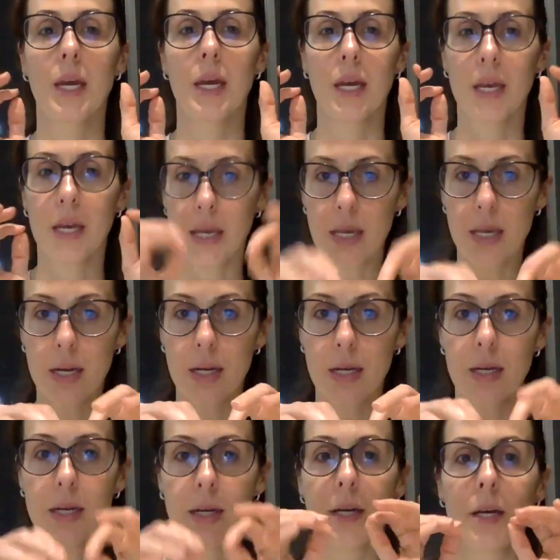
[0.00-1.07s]
Here,
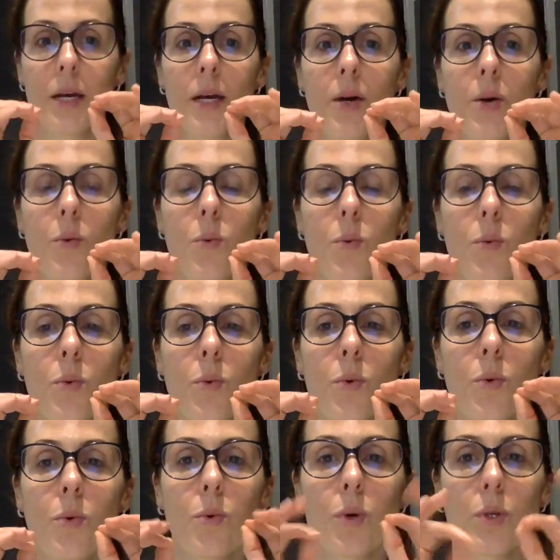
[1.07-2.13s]

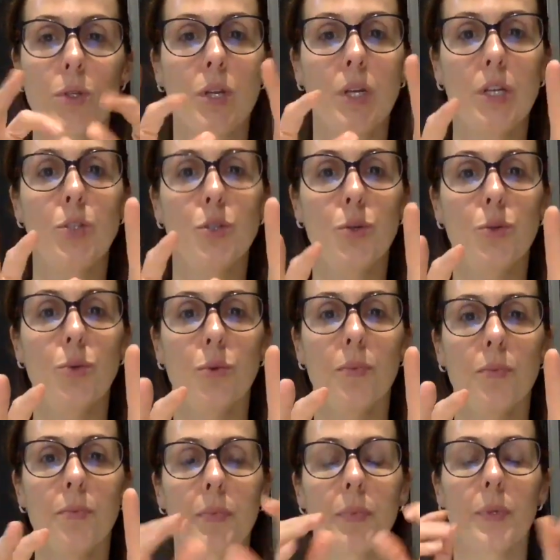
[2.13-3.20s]
what do you need to do?
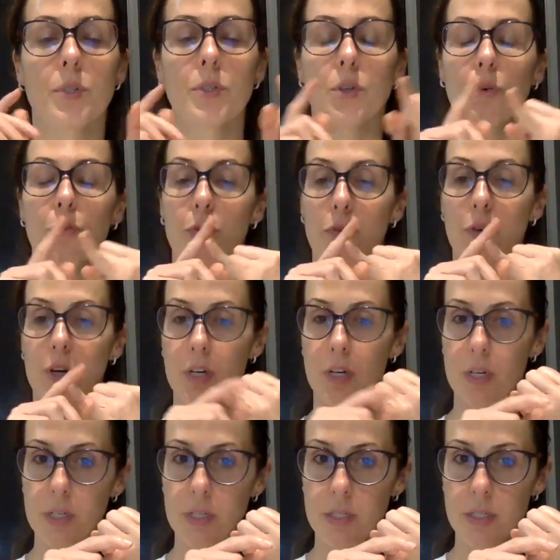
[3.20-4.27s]
So
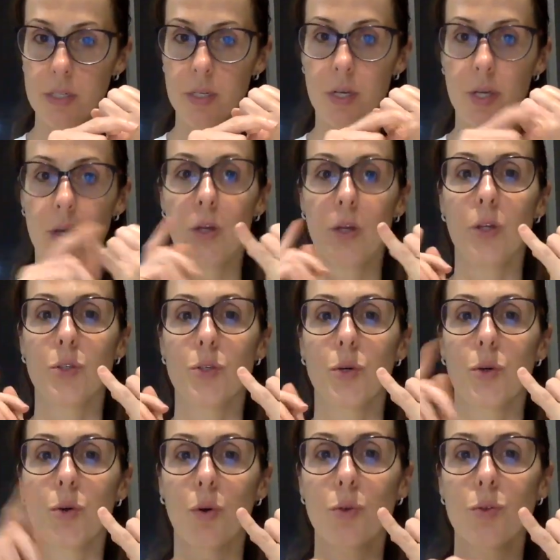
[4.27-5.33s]
first, you need to
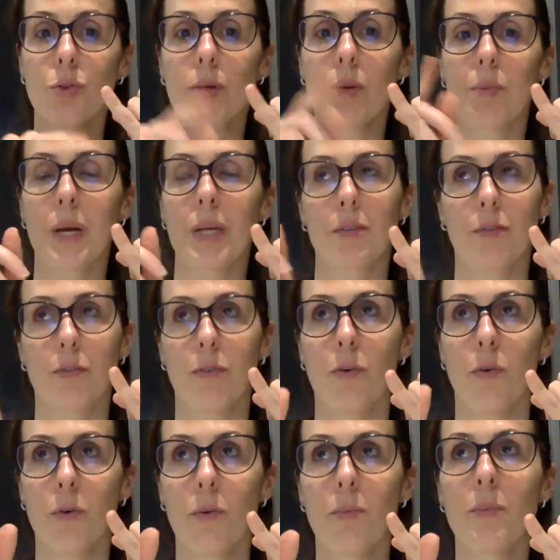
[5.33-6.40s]
go to the
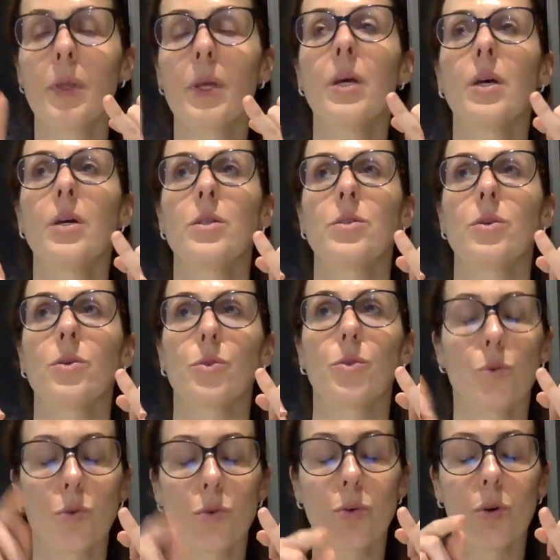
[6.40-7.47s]
platform, so the
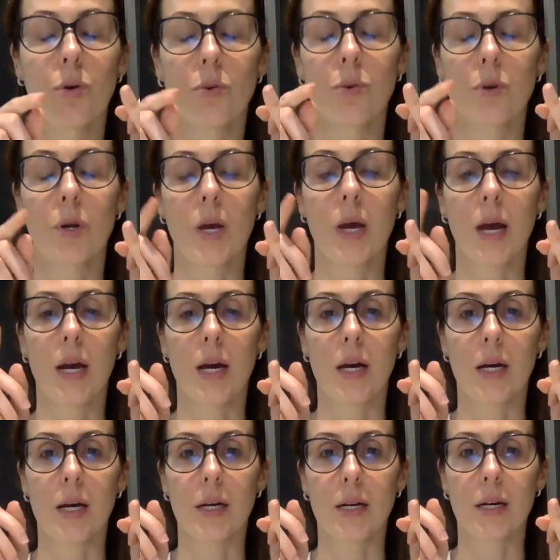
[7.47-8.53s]
Google
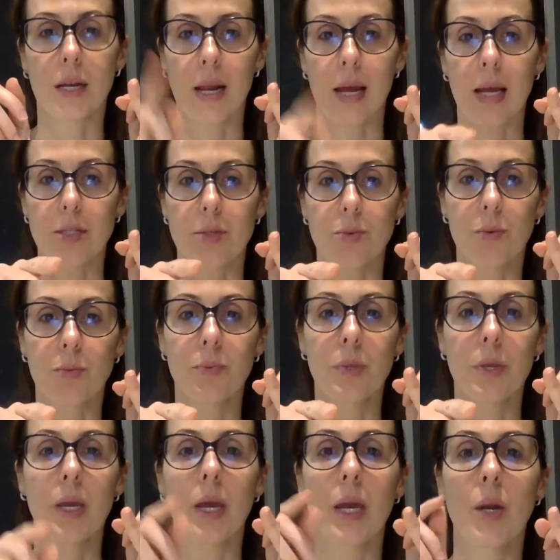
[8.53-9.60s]
Classroom,
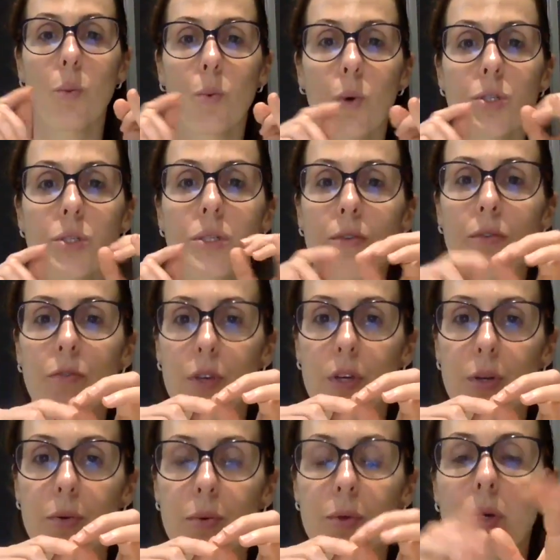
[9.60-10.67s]
and watch the
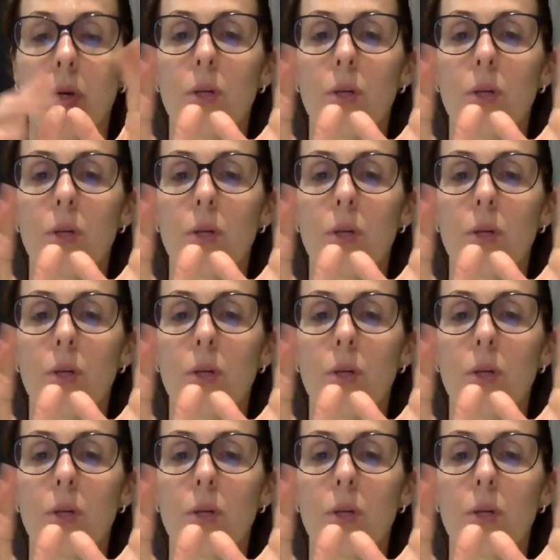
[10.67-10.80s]
video.